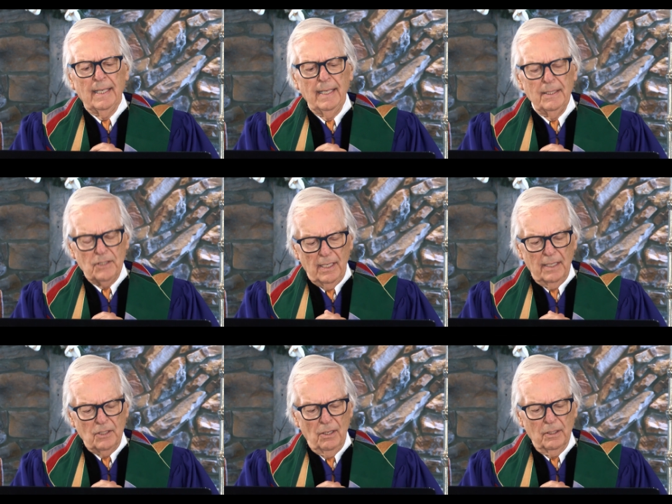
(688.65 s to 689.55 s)
he said, I
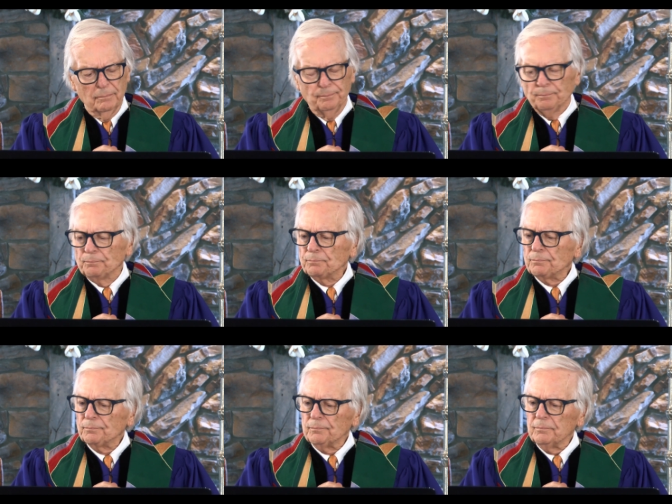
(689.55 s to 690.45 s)
tell you,
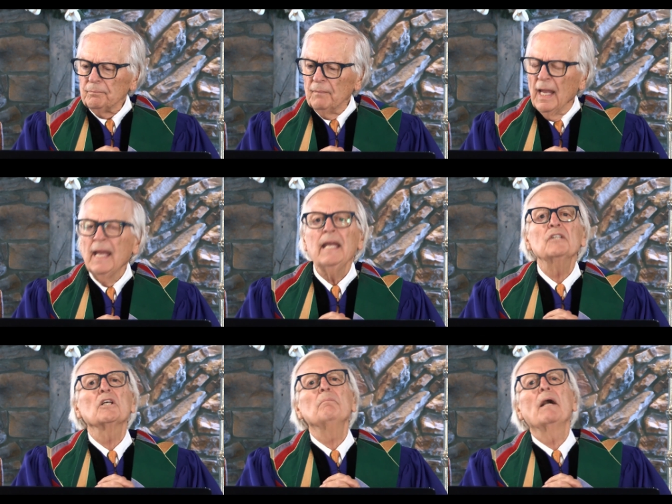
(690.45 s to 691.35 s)
he
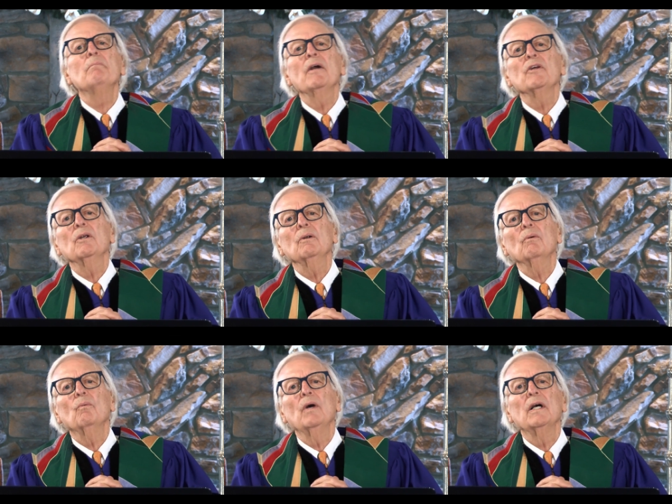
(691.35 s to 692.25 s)
said, my mother
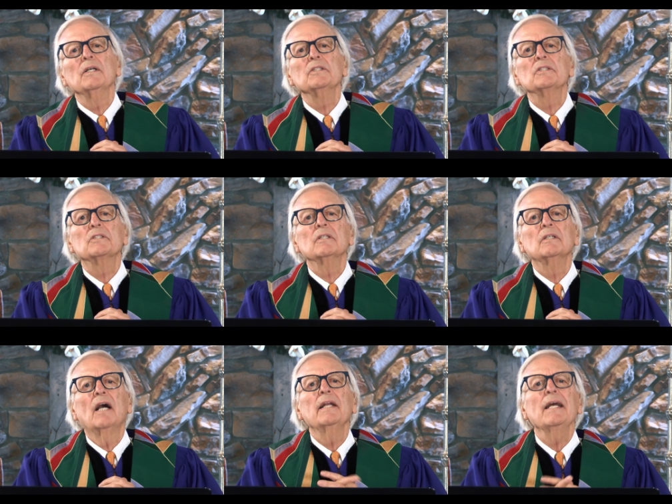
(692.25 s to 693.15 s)
was
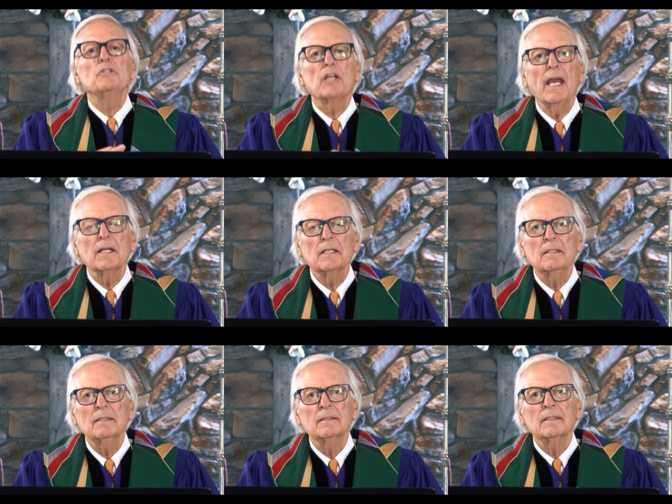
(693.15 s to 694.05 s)

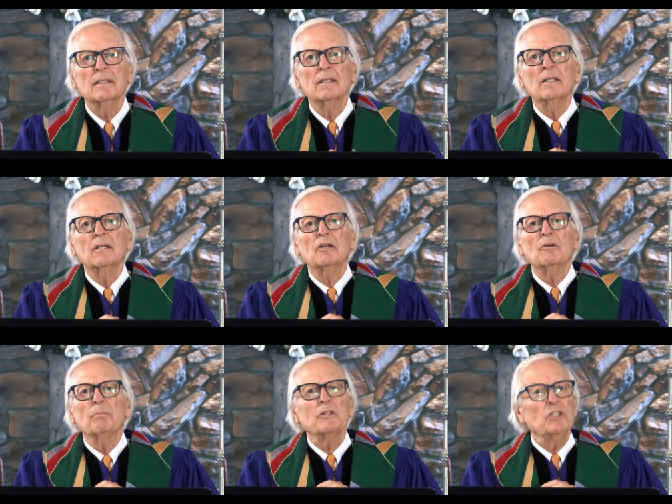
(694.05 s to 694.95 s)
uneducated,
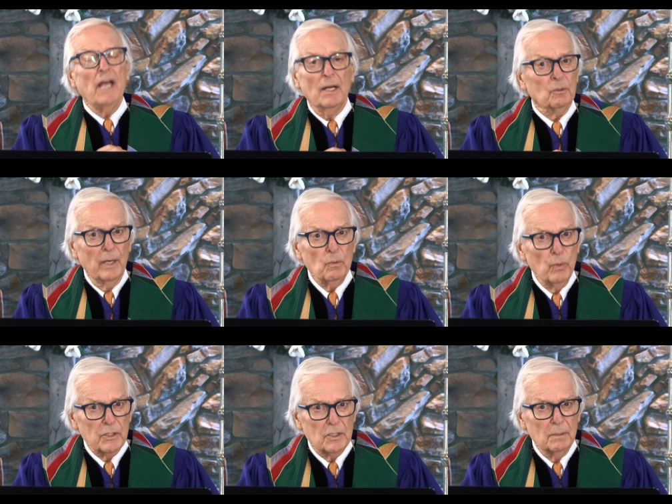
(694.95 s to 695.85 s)
but she had great
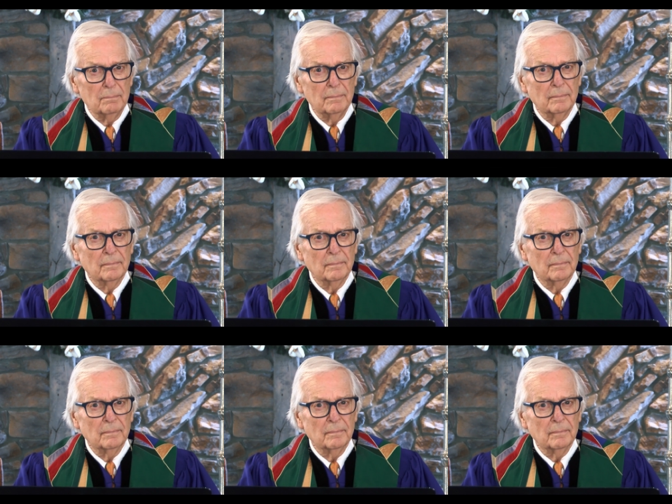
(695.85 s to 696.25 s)
wisdom.